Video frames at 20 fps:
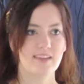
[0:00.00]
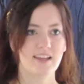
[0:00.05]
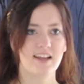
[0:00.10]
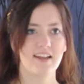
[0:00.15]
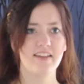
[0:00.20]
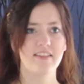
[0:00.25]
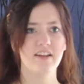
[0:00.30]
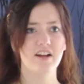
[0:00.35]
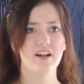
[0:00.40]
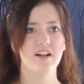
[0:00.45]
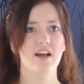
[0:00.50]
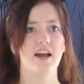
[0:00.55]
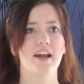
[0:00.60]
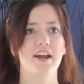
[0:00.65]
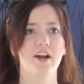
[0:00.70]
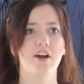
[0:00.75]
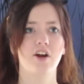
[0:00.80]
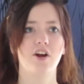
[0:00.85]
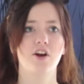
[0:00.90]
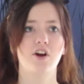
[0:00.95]
and they're
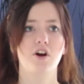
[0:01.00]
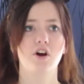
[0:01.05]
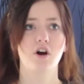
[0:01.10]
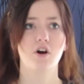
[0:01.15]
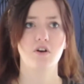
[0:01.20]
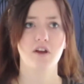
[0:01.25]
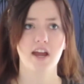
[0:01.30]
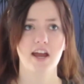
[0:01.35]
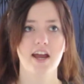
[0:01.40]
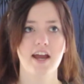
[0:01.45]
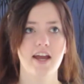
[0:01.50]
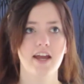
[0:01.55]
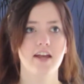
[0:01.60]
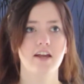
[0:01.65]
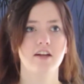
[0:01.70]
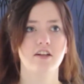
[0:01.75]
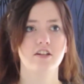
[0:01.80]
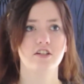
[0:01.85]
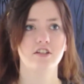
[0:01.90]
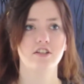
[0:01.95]
like, okay,
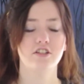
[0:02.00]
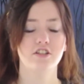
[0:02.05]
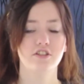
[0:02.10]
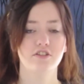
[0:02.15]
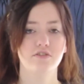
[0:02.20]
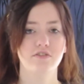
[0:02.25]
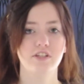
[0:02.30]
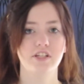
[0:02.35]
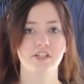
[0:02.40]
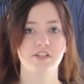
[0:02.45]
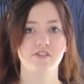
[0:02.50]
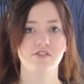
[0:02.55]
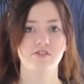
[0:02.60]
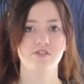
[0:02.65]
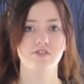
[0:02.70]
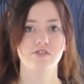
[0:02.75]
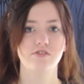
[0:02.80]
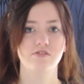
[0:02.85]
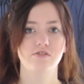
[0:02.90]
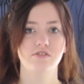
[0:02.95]
you need
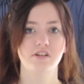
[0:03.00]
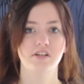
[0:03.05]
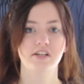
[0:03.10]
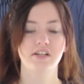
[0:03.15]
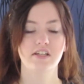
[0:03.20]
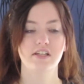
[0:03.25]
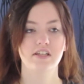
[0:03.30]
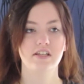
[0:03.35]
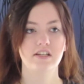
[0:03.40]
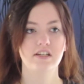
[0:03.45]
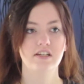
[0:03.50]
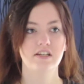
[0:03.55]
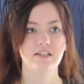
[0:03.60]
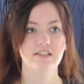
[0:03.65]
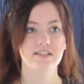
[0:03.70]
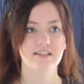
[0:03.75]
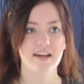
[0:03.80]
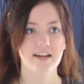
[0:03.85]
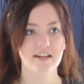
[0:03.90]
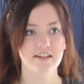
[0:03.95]
to
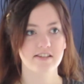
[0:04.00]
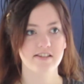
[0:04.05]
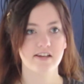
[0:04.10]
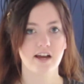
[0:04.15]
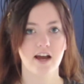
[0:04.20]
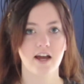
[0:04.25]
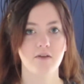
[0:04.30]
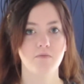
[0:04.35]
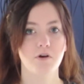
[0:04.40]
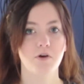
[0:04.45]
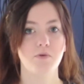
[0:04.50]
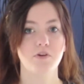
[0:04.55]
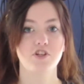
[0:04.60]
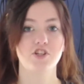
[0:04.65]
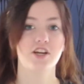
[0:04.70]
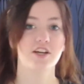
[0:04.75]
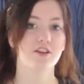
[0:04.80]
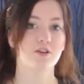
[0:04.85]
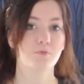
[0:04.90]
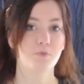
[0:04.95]
stay inside while we
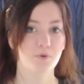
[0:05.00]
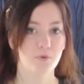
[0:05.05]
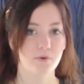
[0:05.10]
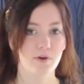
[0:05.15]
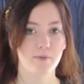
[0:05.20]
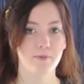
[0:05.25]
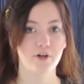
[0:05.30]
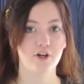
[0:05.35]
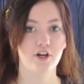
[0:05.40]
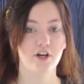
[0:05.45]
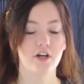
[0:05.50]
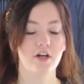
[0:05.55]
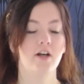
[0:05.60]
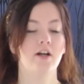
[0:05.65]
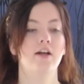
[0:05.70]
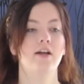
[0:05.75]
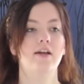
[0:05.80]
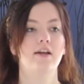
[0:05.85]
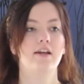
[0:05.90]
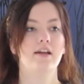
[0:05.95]
check the perimeter
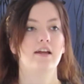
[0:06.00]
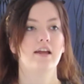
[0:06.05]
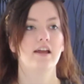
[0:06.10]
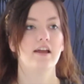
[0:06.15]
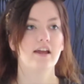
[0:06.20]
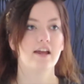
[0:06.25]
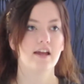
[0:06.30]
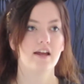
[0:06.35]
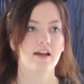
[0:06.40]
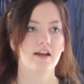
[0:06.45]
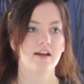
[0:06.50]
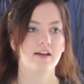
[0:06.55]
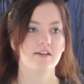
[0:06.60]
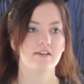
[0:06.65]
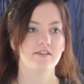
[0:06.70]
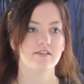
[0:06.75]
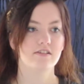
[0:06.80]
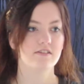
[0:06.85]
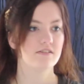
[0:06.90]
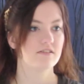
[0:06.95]

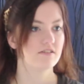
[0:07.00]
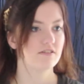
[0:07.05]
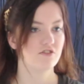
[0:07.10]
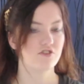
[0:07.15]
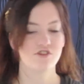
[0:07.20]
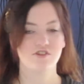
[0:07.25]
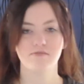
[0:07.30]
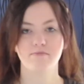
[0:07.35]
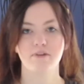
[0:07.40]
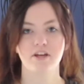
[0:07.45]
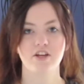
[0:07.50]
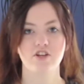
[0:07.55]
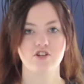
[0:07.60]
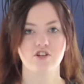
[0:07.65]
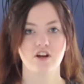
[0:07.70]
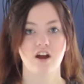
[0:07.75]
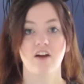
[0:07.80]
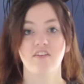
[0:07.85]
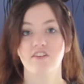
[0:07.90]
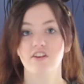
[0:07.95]
and just make
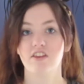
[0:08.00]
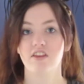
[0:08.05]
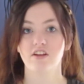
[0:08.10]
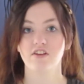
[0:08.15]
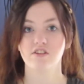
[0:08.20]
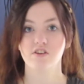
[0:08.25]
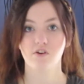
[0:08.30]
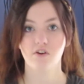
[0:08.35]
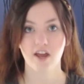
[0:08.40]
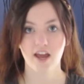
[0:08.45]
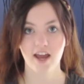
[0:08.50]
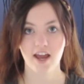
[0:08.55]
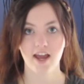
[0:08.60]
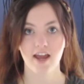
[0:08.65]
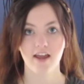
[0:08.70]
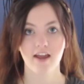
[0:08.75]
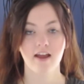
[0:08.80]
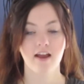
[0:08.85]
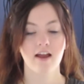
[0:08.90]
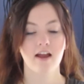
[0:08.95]
sure everything's
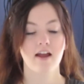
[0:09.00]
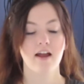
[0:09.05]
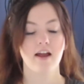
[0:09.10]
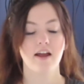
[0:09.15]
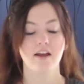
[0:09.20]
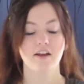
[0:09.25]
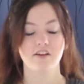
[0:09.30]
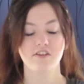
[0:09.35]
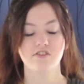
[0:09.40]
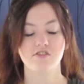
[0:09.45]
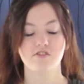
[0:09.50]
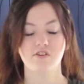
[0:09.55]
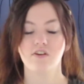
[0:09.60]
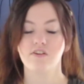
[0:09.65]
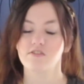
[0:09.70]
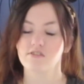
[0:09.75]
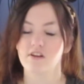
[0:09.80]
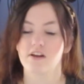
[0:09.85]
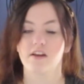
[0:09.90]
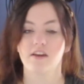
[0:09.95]
okay. And so I
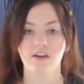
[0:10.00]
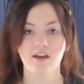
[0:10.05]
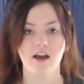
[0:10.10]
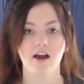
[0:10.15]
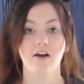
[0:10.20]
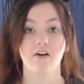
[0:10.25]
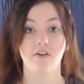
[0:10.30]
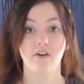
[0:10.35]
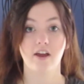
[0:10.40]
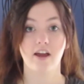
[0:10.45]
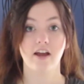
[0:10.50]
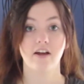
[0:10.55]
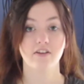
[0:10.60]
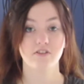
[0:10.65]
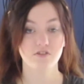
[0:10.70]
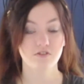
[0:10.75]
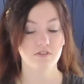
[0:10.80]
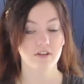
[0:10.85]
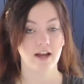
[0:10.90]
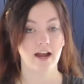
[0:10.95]
was like, yeah, okay, I'll
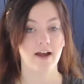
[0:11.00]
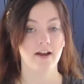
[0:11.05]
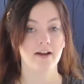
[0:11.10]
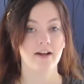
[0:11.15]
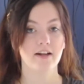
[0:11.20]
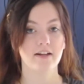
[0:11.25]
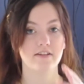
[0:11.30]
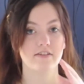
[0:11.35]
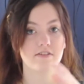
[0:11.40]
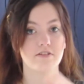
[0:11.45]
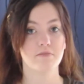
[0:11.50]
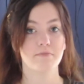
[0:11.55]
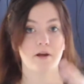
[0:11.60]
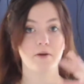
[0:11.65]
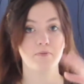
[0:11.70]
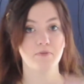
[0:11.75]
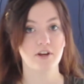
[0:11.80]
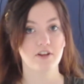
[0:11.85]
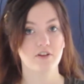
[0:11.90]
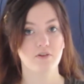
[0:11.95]
do that. So my
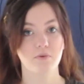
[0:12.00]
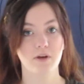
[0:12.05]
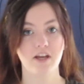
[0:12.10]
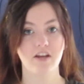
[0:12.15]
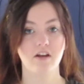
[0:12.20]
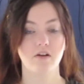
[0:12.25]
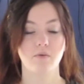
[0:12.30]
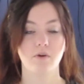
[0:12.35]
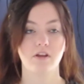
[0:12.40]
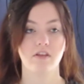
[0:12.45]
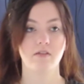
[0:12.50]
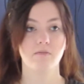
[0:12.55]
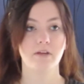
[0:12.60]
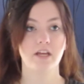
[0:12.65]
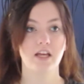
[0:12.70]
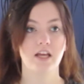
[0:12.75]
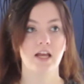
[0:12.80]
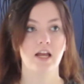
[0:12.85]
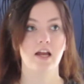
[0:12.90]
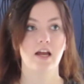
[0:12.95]
brother waited with
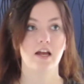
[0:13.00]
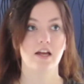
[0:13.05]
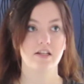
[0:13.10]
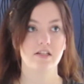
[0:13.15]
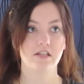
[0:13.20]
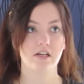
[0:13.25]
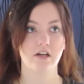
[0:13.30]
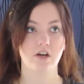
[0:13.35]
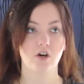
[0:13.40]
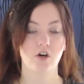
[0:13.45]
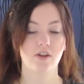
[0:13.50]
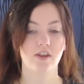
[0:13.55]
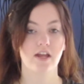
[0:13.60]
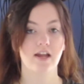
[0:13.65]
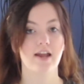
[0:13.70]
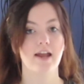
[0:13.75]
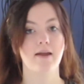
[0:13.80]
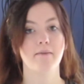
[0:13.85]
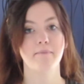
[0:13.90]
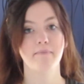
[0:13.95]
me until they
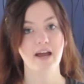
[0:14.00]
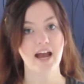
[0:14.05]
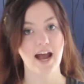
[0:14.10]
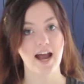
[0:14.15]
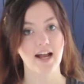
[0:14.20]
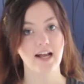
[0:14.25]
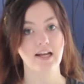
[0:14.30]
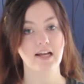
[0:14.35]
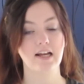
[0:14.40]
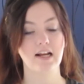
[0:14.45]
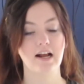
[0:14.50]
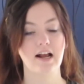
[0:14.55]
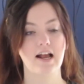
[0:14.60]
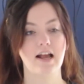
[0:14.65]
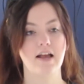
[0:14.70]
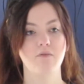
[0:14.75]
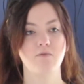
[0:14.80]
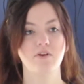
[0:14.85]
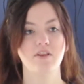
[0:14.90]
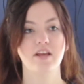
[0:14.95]
came back,
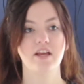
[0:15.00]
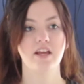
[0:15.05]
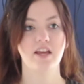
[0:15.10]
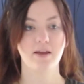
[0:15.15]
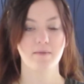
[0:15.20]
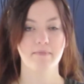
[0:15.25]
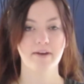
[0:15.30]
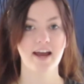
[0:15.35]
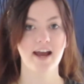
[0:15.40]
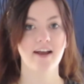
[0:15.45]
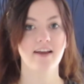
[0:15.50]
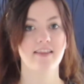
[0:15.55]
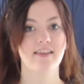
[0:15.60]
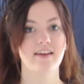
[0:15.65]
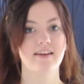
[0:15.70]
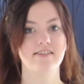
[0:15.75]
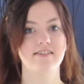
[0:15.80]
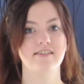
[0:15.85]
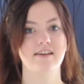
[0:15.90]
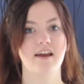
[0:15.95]
and when they came back,
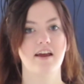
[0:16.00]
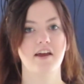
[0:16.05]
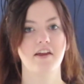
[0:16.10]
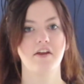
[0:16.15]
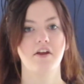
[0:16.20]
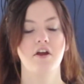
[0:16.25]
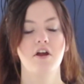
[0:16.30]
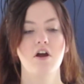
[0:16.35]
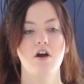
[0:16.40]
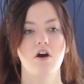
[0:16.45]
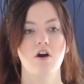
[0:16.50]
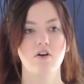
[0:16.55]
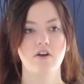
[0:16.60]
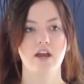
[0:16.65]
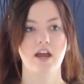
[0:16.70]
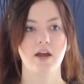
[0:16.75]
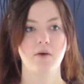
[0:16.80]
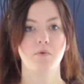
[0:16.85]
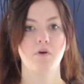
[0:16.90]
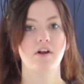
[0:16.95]
they said,
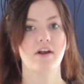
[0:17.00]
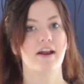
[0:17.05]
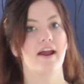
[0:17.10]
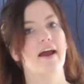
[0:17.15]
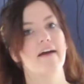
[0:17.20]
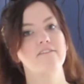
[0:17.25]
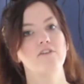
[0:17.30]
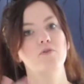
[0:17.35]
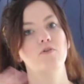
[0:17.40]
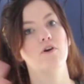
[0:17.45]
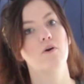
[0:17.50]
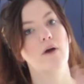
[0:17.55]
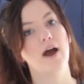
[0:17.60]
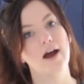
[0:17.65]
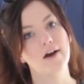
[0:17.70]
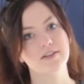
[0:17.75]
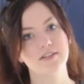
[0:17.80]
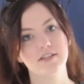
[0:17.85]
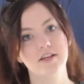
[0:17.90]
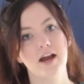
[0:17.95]
okay, we're gonna have you go
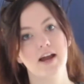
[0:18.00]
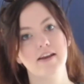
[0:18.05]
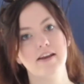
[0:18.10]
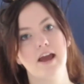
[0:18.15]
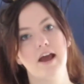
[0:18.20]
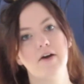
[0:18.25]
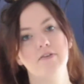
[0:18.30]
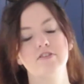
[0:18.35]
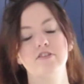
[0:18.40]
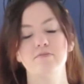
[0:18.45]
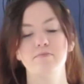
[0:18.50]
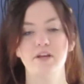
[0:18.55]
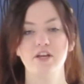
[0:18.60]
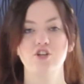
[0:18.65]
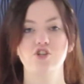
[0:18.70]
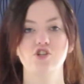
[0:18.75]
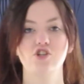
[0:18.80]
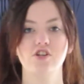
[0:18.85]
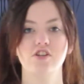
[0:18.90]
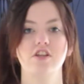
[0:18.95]
outside now to make
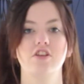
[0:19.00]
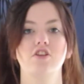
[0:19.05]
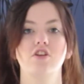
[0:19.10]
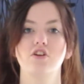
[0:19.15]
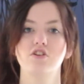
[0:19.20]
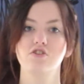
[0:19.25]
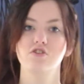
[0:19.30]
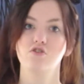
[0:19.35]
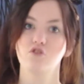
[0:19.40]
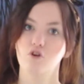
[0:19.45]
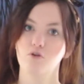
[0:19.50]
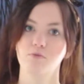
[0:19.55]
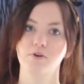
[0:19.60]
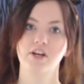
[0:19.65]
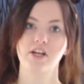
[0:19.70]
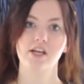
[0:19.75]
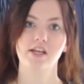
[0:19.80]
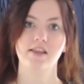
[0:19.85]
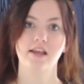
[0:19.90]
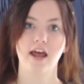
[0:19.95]
sure that there's
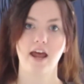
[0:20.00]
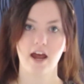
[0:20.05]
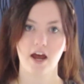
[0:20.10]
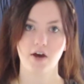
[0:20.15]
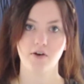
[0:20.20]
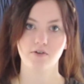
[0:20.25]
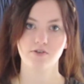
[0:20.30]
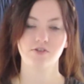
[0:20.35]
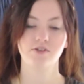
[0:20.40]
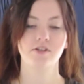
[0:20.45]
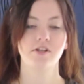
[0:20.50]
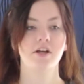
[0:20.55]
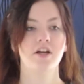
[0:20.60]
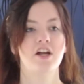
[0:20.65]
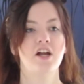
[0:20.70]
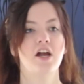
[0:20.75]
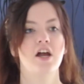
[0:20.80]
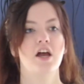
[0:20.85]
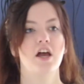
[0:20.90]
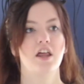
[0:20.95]
nobody in the house.
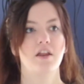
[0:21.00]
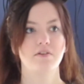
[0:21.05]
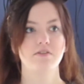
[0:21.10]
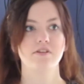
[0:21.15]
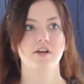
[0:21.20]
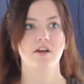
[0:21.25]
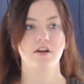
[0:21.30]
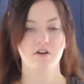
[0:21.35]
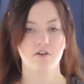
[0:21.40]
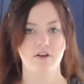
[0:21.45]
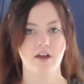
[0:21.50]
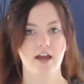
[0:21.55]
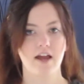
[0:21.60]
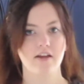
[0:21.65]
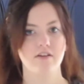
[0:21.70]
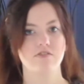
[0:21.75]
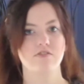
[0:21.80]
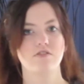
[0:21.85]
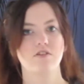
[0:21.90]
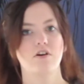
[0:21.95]
And I was like, okay.
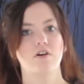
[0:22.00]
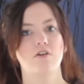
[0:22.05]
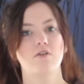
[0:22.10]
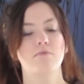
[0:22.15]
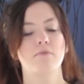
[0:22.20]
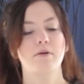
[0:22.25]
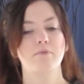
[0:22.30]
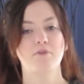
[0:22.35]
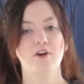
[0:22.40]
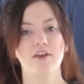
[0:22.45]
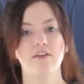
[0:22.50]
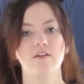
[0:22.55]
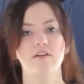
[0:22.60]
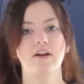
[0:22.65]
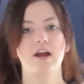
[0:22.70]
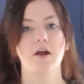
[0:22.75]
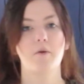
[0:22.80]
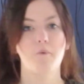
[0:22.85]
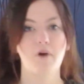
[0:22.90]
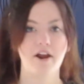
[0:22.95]
So my brother and
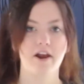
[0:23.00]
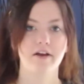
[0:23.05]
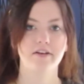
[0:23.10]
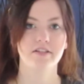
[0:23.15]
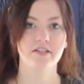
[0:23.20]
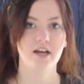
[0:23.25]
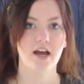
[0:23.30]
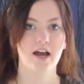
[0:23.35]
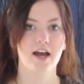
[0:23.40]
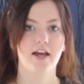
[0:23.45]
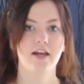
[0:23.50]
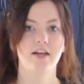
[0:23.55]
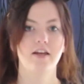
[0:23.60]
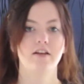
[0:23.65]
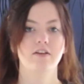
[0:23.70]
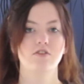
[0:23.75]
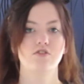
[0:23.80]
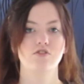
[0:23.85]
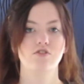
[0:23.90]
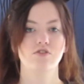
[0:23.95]
I went
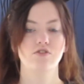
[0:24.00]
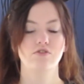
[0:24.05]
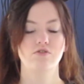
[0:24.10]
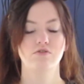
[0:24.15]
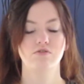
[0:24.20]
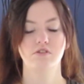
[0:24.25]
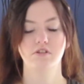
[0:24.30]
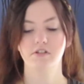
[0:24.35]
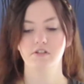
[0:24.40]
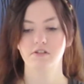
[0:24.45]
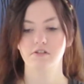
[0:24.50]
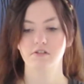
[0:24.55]
outside to